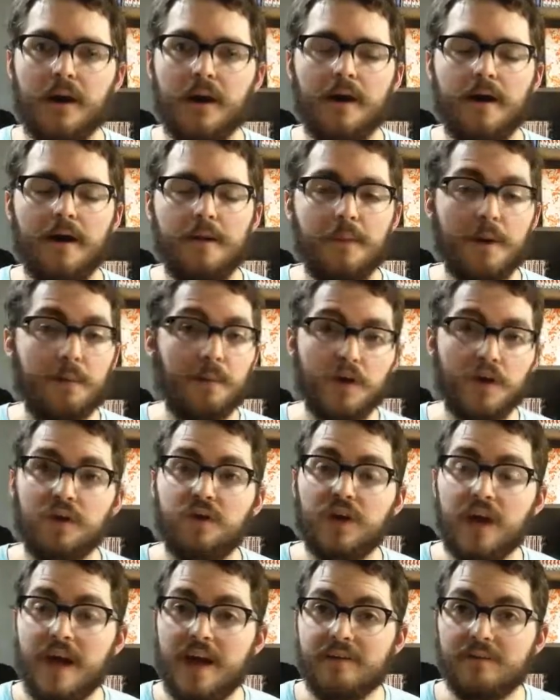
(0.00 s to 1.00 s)
My brother
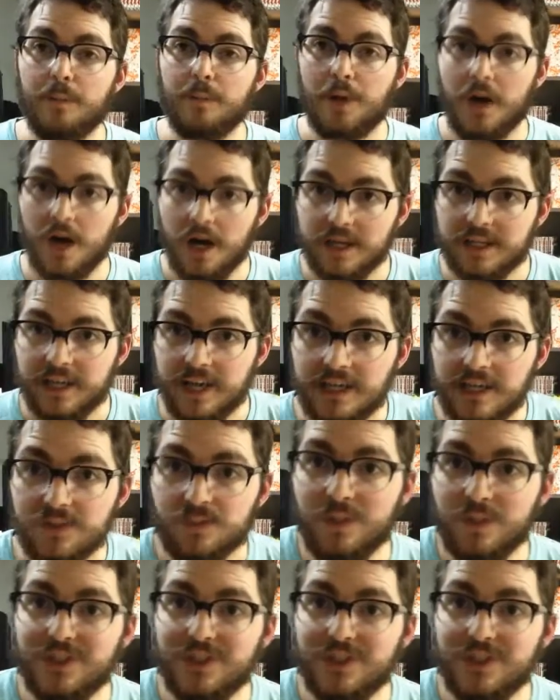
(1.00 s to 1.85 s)
and I have a podcast.